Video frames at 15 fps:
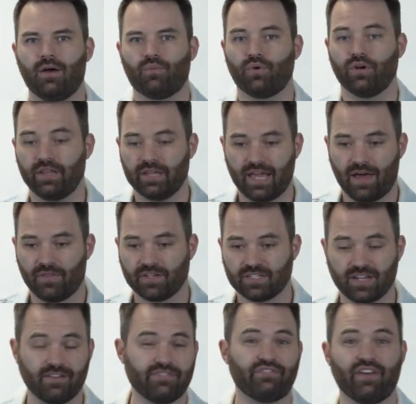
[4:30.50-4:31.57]
really how they
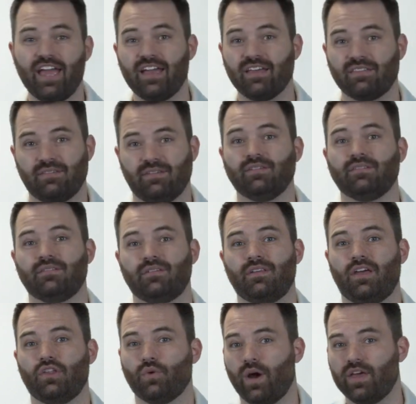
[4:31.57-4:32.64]
saw faith
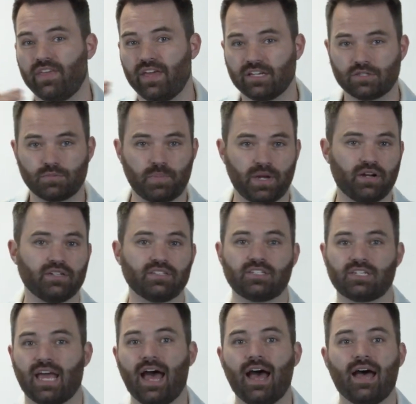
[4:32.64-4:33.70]
and the way they
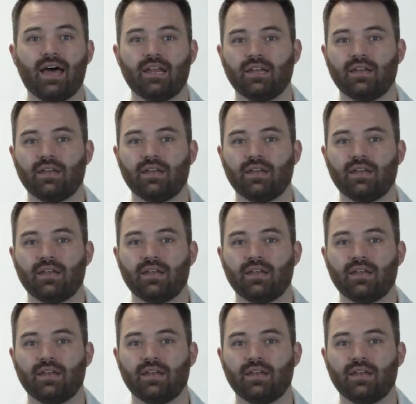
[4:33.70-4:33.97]
experienced God,